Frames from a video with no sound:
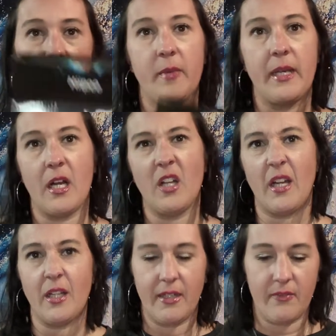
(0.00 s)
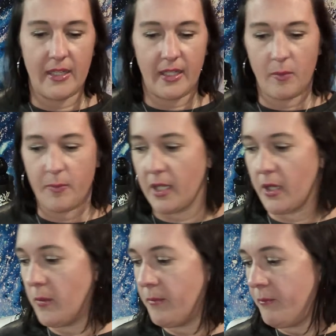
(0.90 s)
for me. And I'll, I'll leave that link
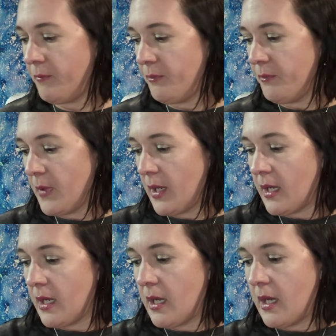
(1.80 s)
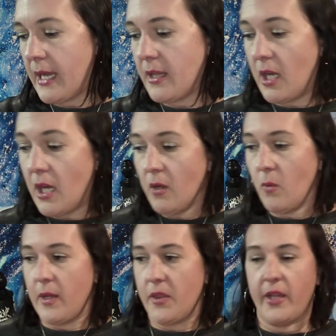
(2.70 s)
below. Along
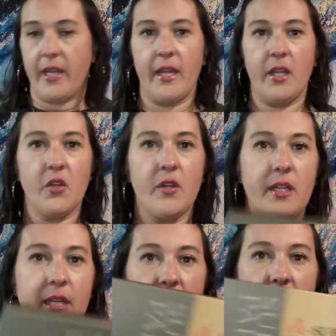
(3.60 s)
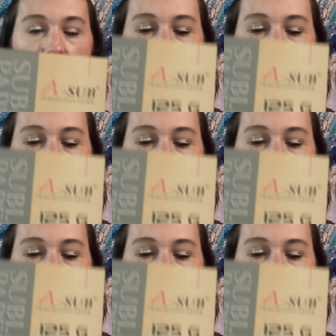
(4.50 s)
with the ink, you're going to need